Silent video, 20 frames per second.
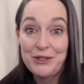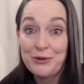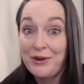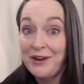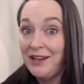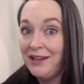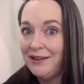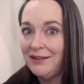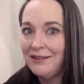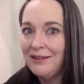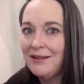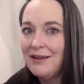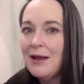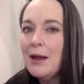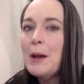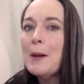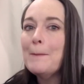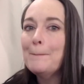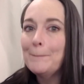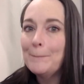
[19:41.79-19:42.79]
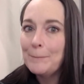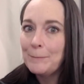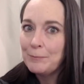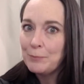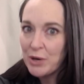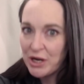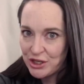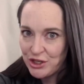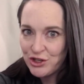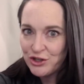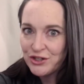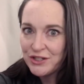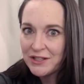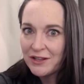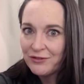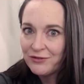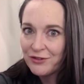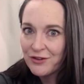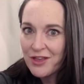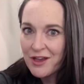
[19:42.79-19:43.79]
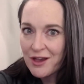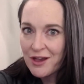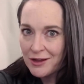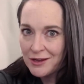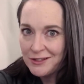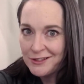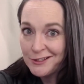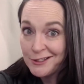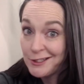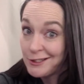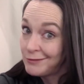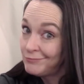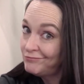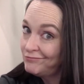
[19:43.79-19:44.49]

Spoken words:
running. Brace yourself for the Huns.